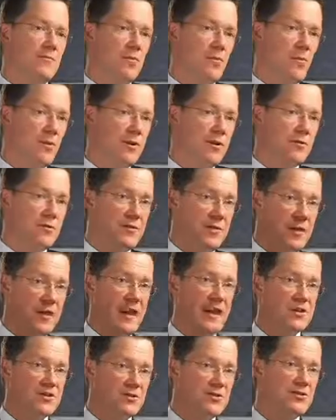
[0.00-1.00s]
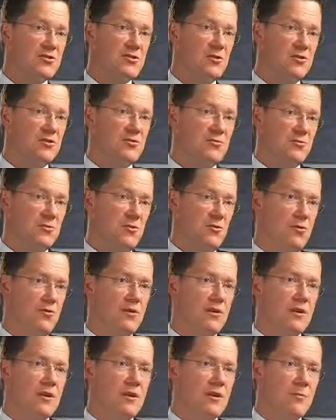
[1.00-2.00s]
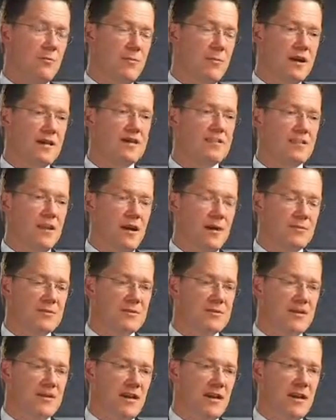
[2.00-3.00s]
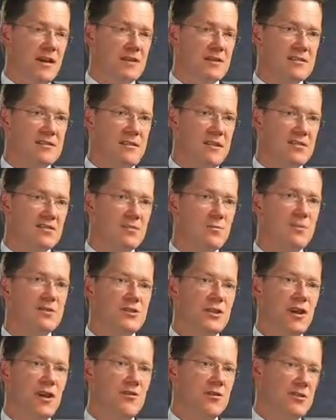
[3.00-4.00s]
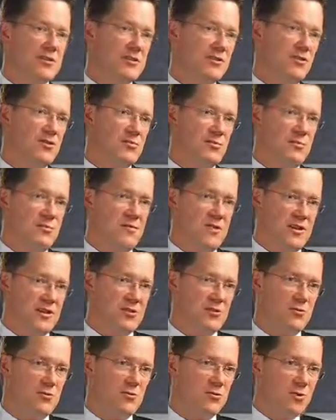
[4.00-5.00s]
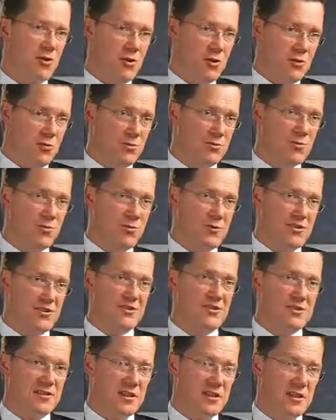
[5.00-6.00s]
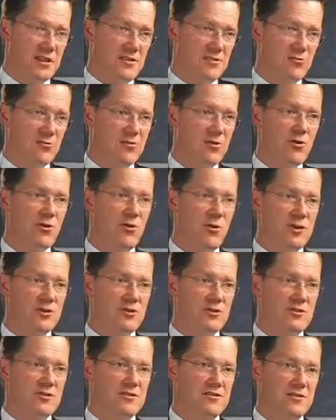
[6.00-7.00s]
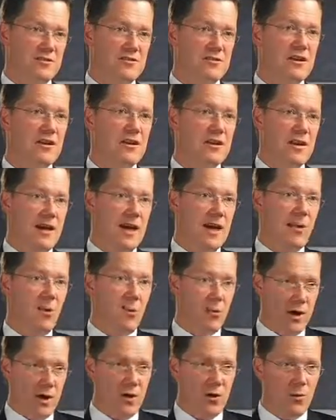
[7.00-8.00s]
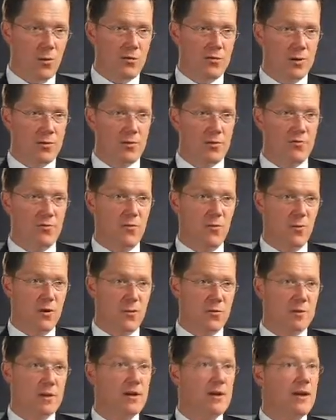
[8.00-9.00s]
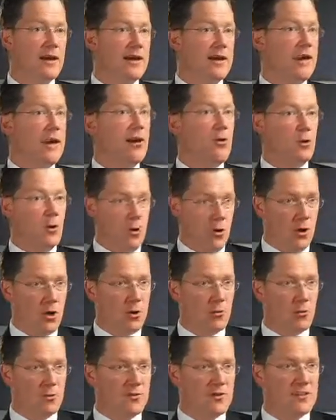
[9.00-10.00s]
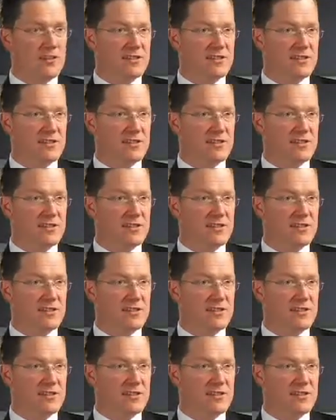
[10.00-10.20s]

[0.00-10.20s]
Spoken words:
from where they actually started the role. Many times today, it's not so much hiring a sales professional who is going to stay. The real question is how well will they perform and how long will they